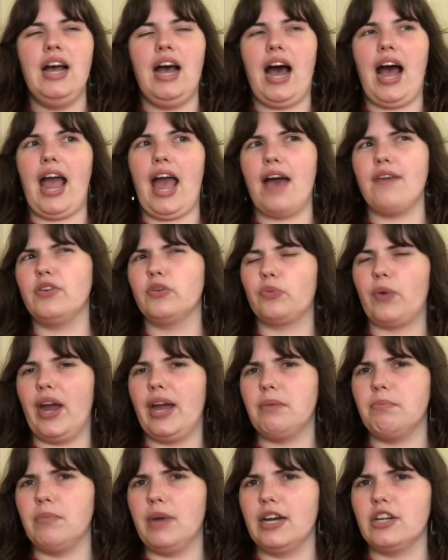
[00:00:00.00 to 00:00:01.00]
I haven't
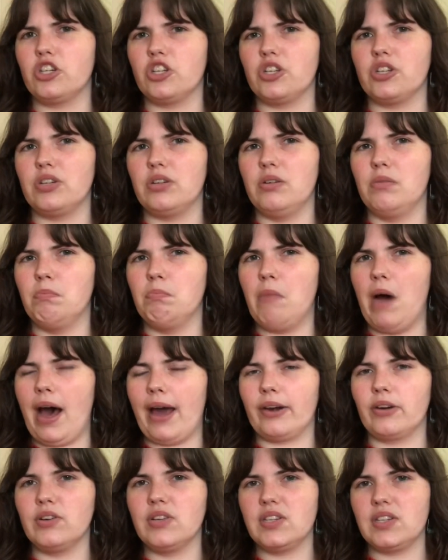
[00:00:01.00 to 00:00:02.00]
read much
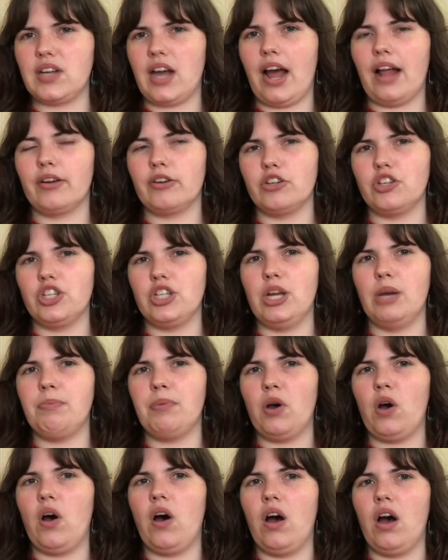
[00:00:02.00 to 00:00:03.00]
modern scholarship
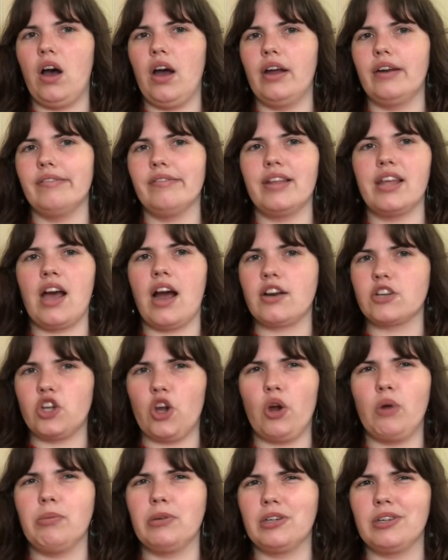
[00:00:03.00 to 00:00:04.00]
on the
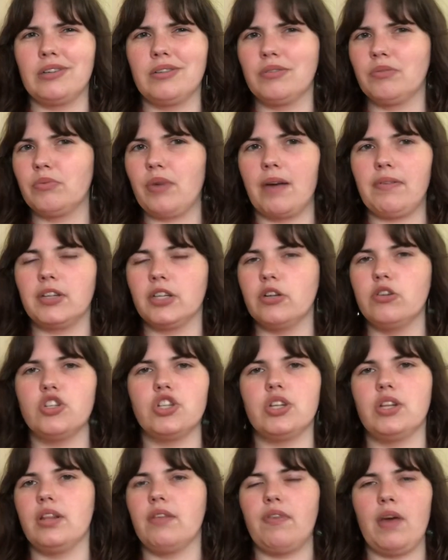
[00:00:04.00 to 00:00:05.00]
October
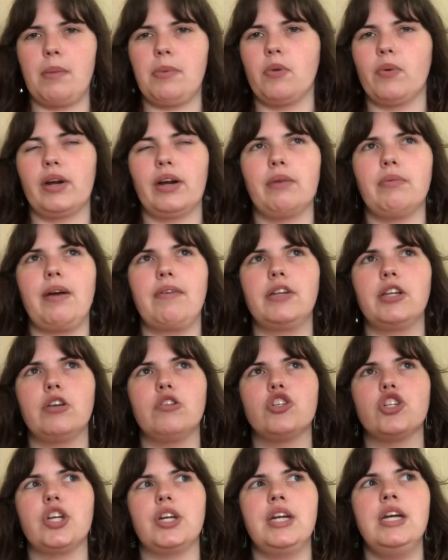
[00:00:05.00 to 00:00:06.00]
Revolution, the February
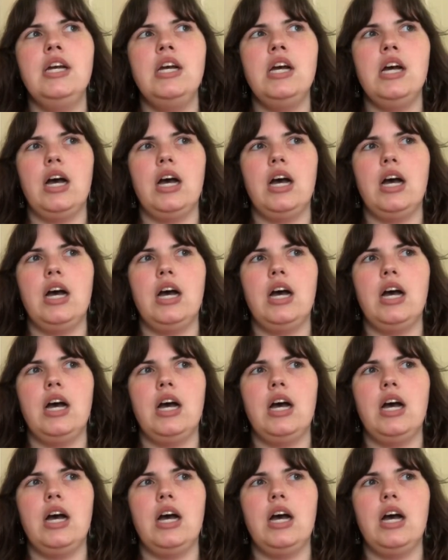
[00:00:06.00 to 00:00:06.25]
Revolution,